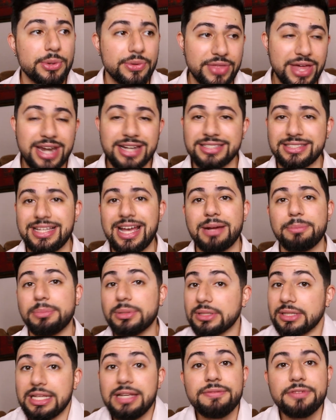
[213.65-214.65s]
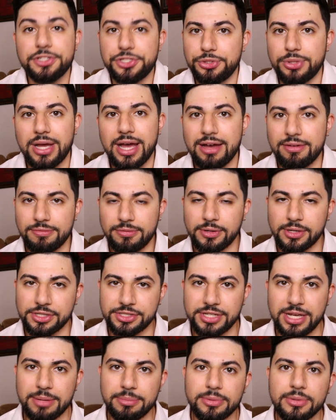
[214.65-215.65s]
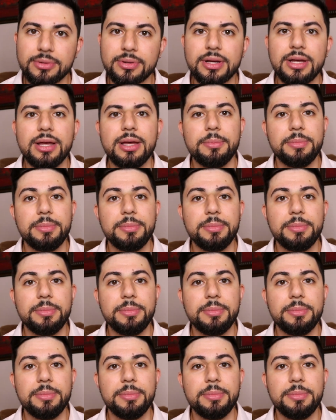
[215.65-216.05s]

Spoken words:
or that exact belief that you have, for example,